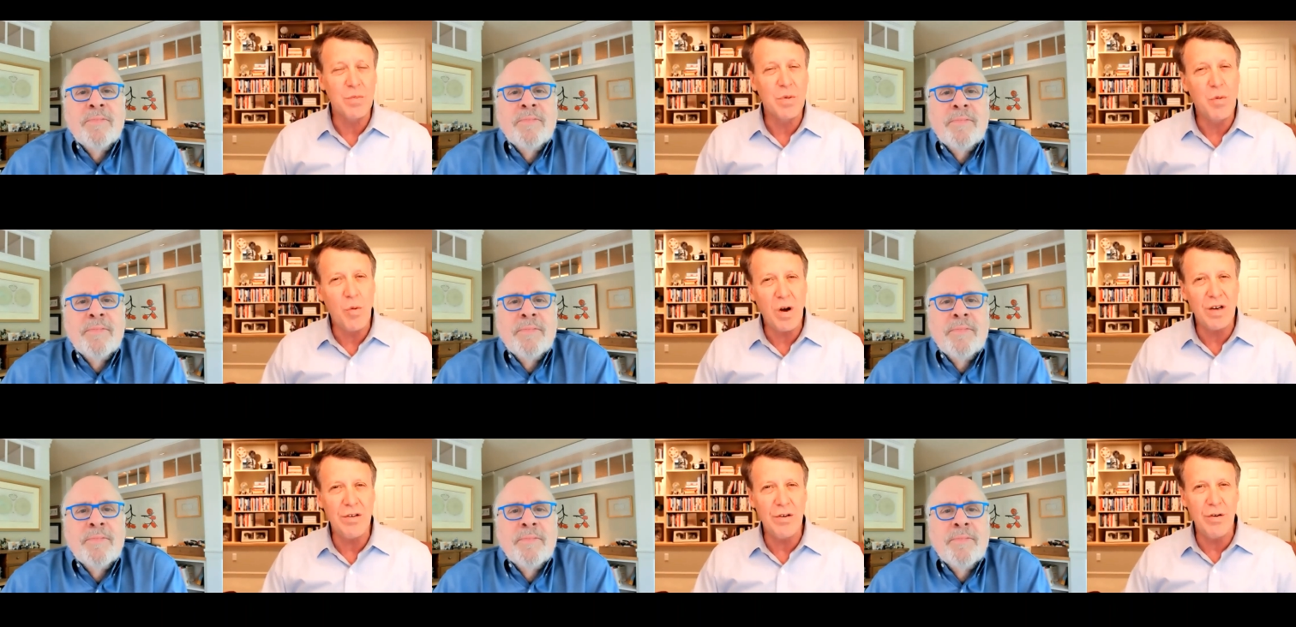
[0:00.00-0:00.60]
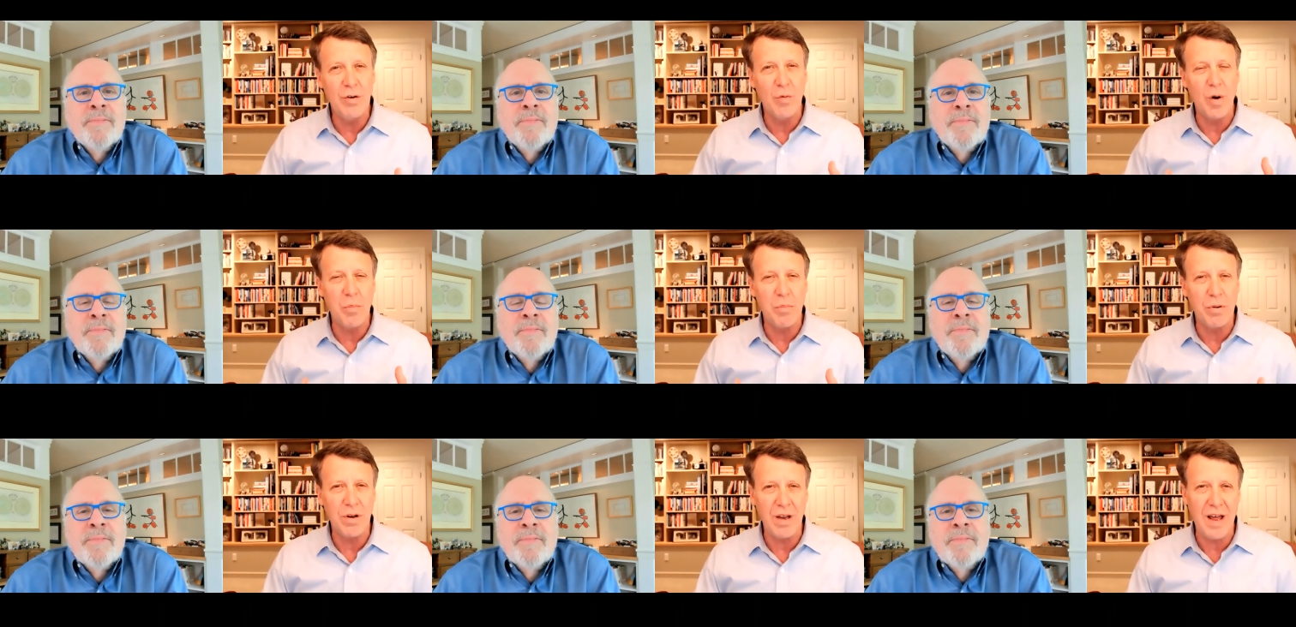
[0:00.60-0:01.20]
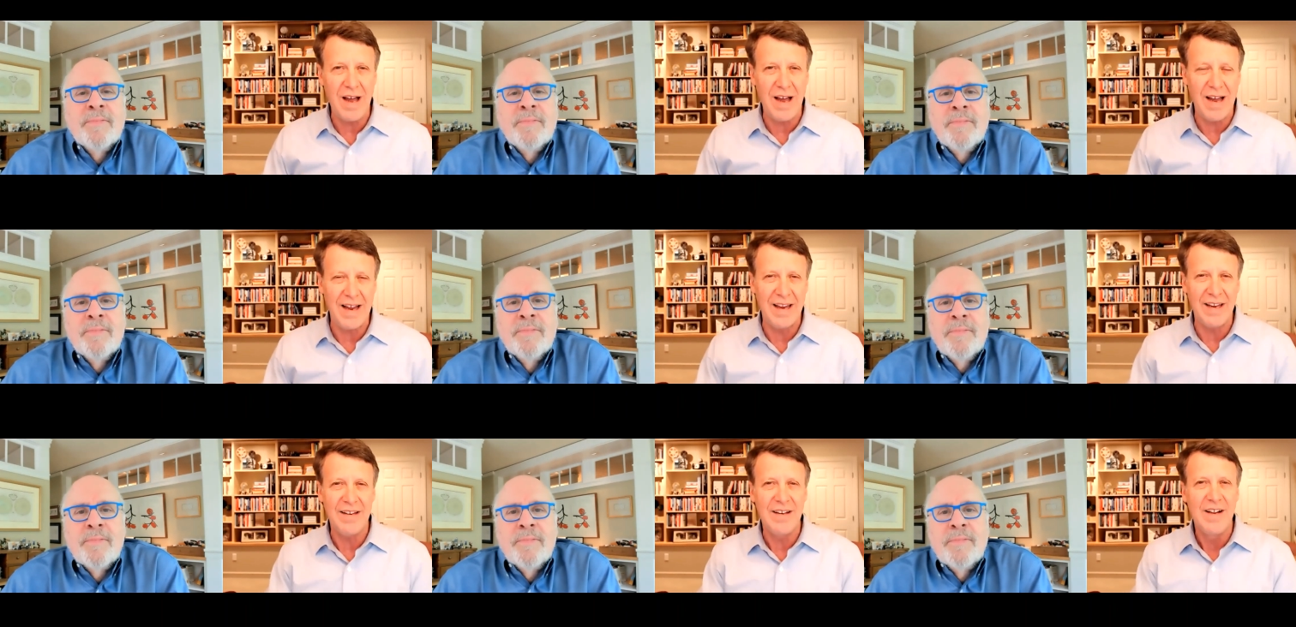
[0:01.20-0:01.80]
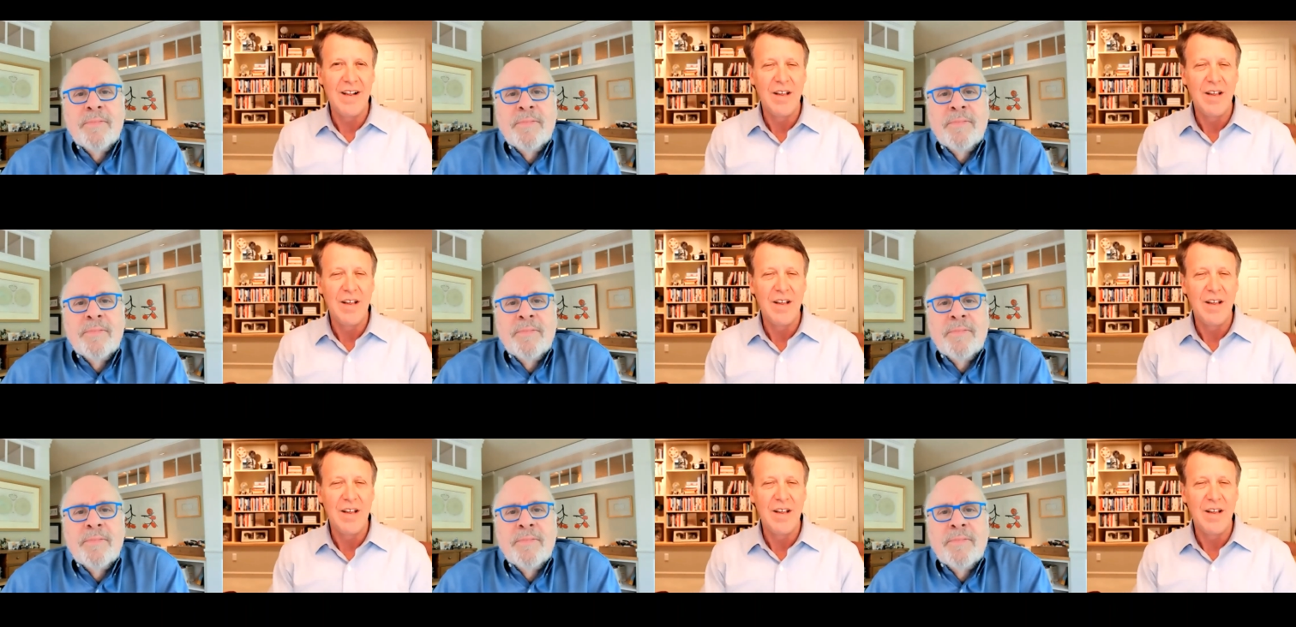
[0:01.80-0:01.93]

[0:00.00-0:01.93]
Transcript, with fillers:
Speaker 1: We want you to apply